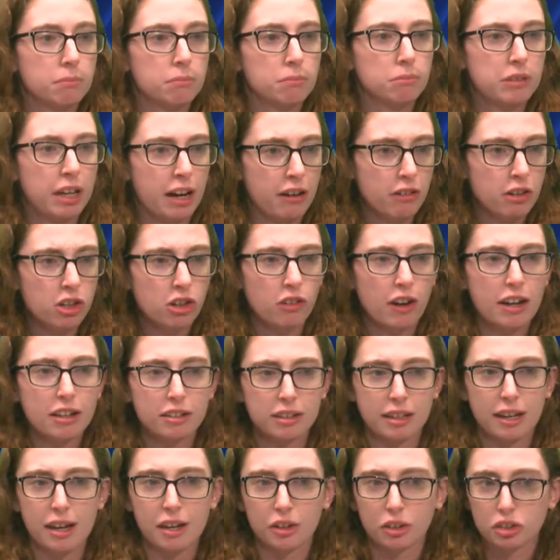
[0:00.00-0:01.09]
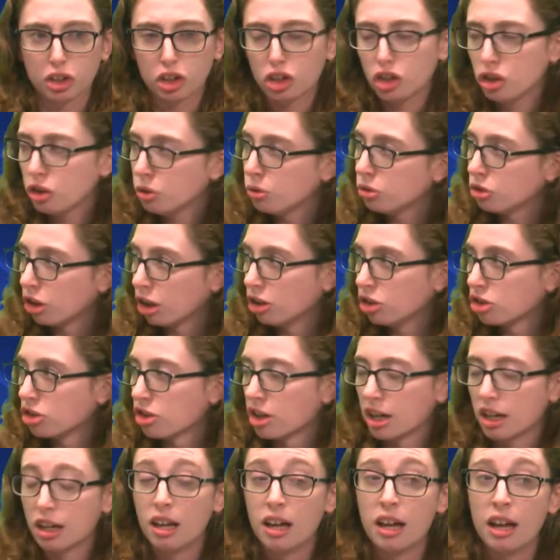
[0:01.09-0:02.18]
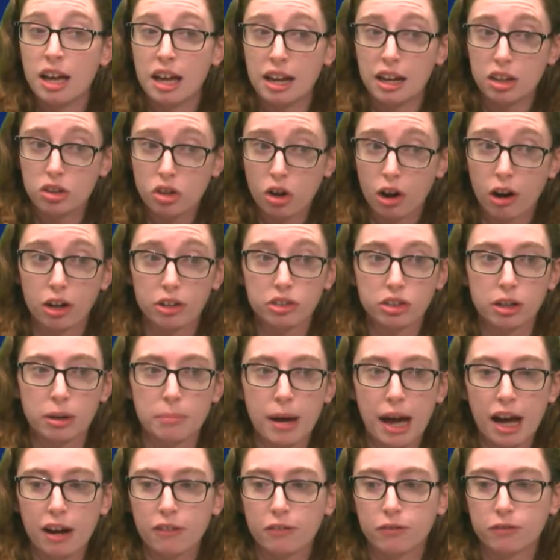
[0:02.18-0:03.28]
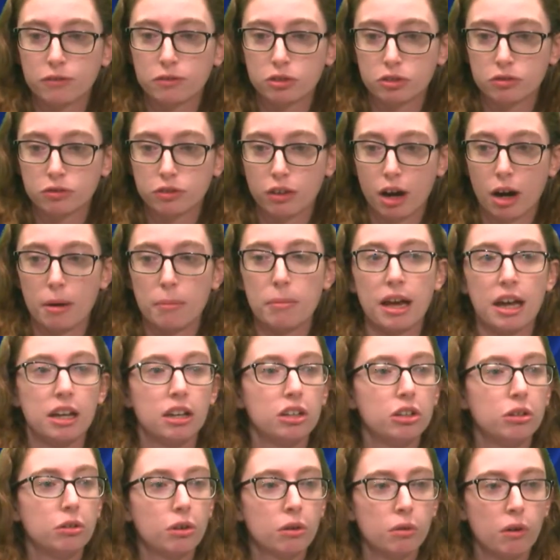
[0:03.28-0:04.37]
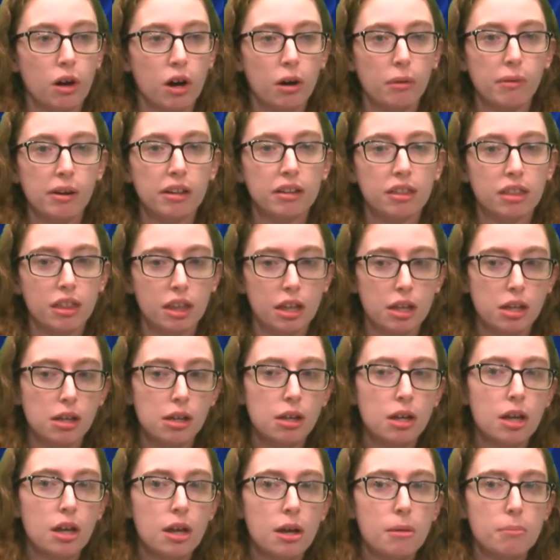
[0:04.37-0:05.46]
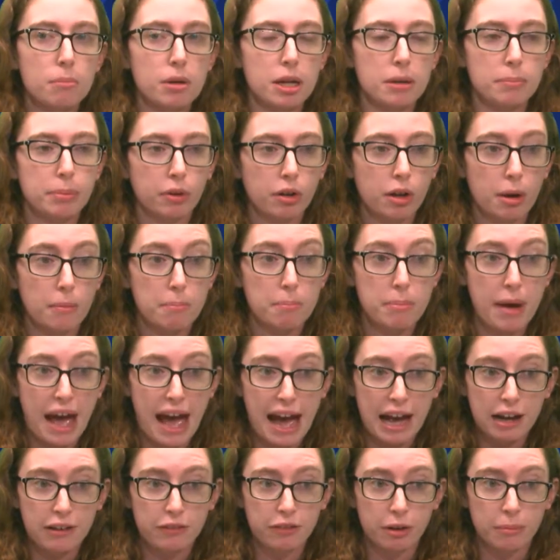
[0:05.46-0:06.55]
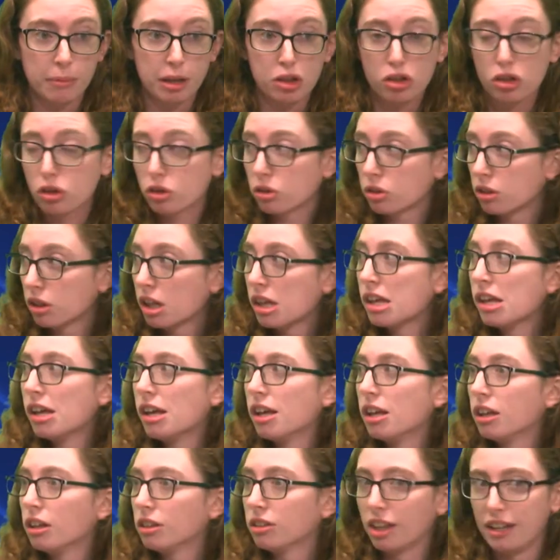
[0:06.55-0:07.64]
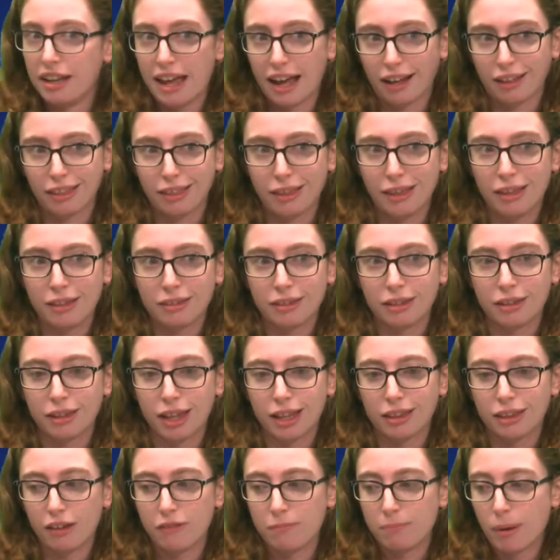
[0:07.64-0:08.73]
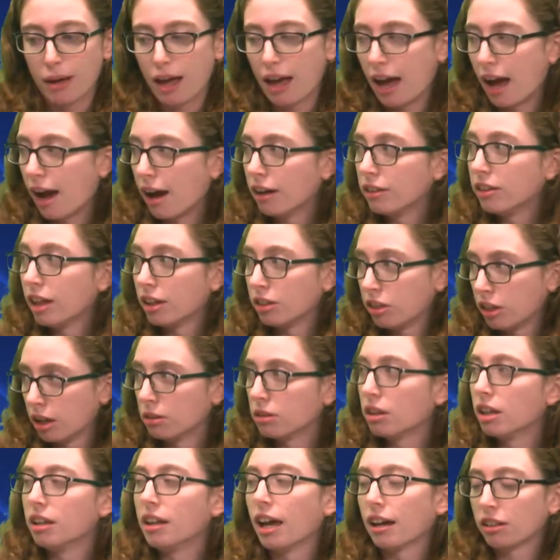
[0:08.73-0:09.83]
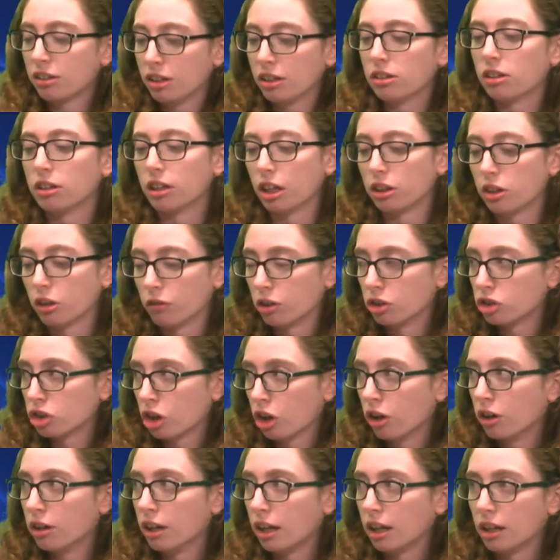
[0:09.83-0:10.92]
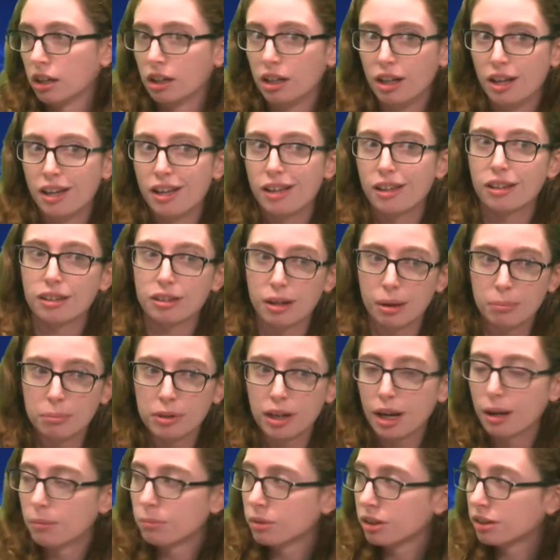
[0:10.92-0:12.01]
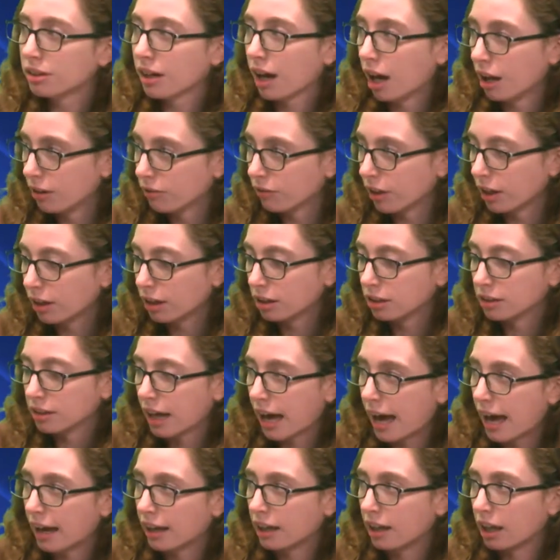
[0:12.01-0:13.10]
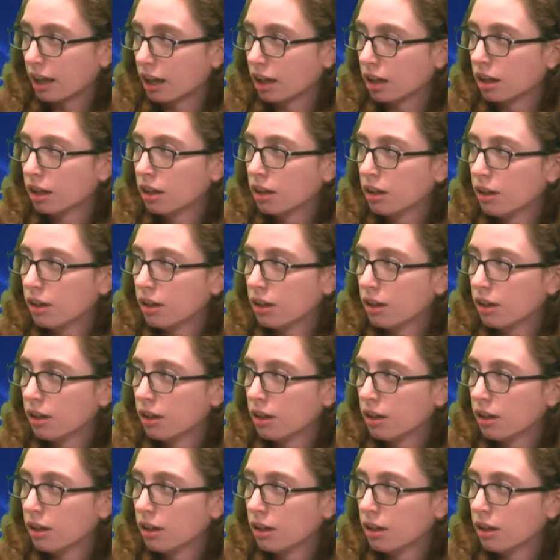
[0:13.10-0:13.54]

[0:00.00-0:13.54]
tearing your ACL is a huge injury, and it's hard to come back from, and you don't always see people come back from it the next season that the next season that they're returning. Sometimes it's kind of like a lagging